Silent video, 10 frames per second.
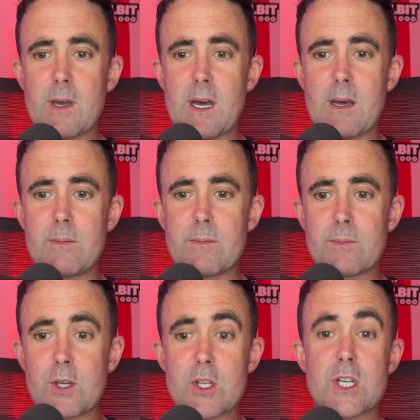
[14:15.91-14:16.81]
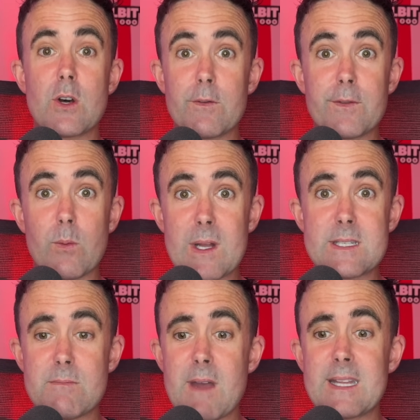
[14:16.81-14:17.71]
Kusanov that went
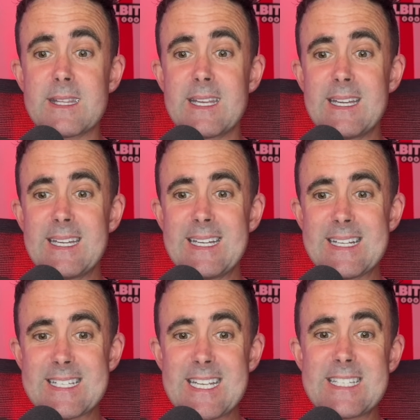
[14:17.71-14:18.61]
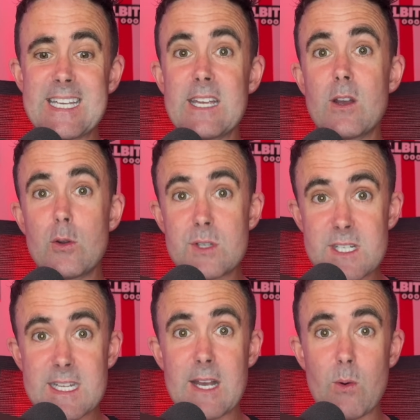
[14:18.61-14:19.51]
to Man City, who
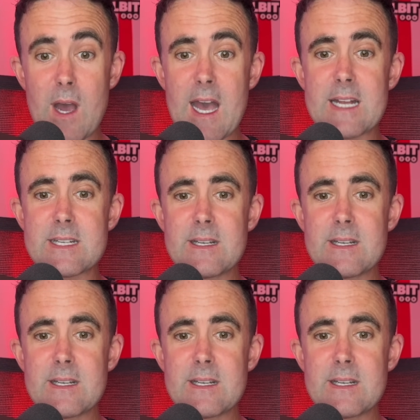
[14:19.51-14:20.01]
Steele had